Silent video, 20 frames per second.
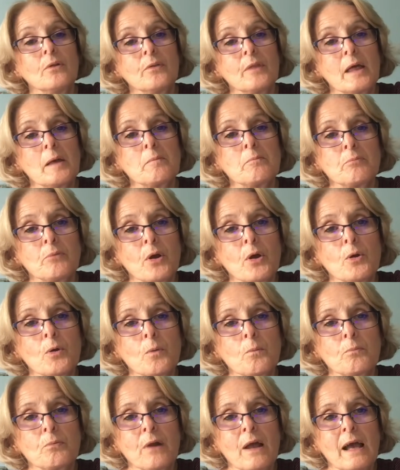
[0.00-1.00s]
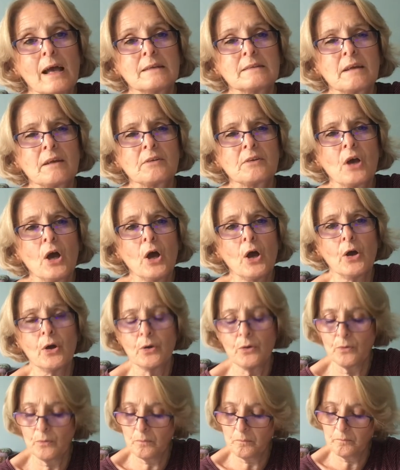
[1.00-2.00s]
they broke bread at
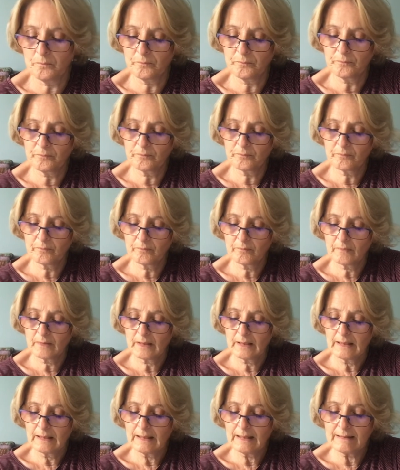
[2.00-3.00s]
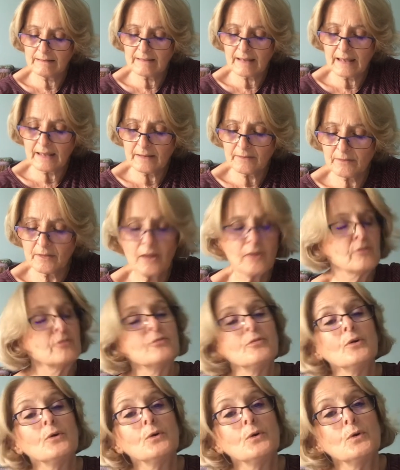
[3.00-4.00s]
home and ate their
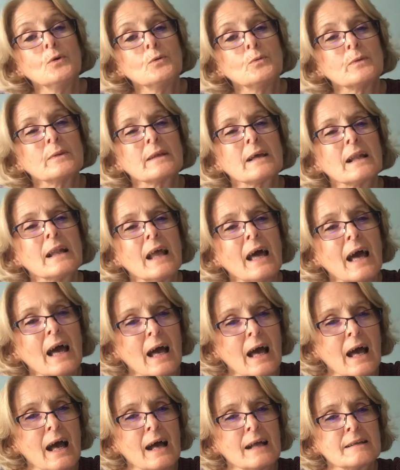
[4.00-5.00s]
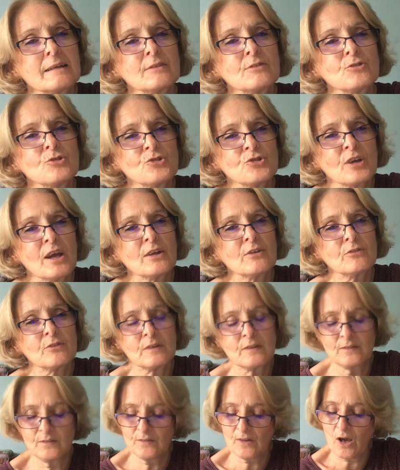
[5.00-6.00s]
food with glad and
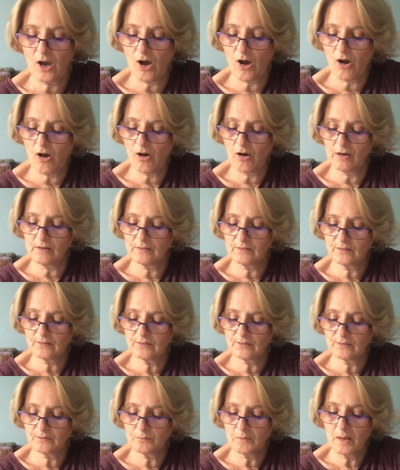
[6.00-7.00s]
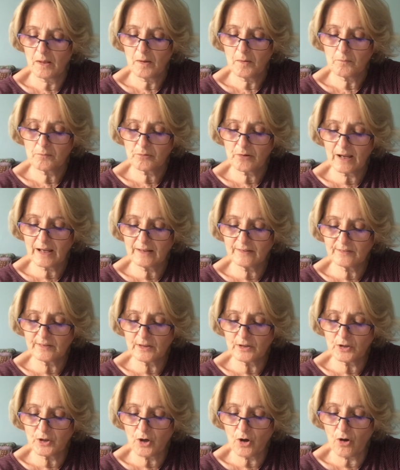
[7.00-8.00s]
generous hearts,
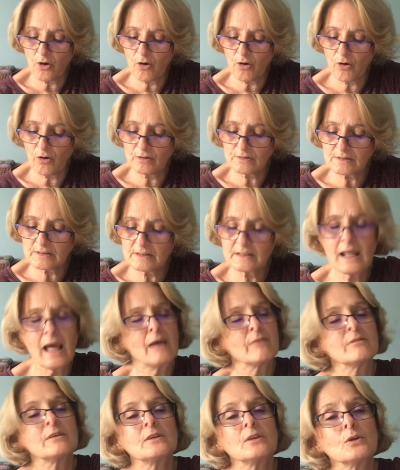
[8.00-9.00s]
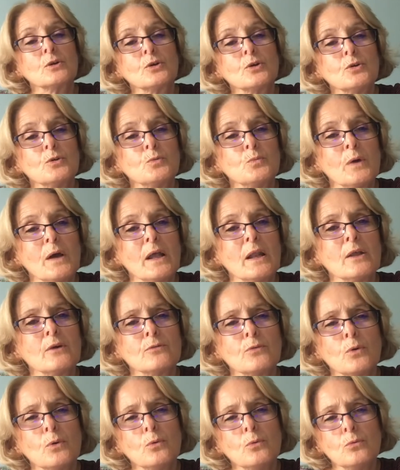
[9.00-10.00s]
praising God and having the goodwill
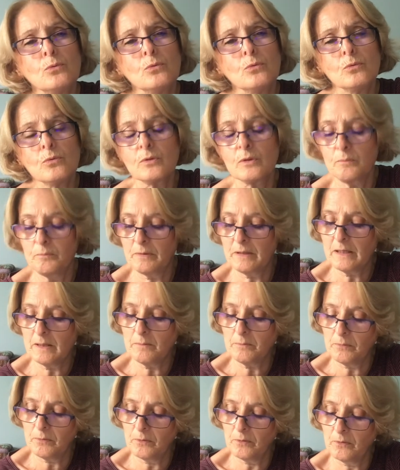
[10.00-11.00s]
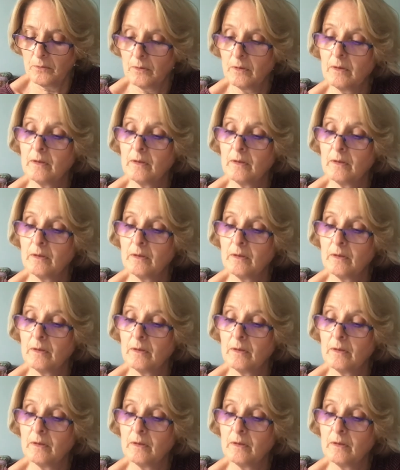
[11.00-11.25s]
of all the people.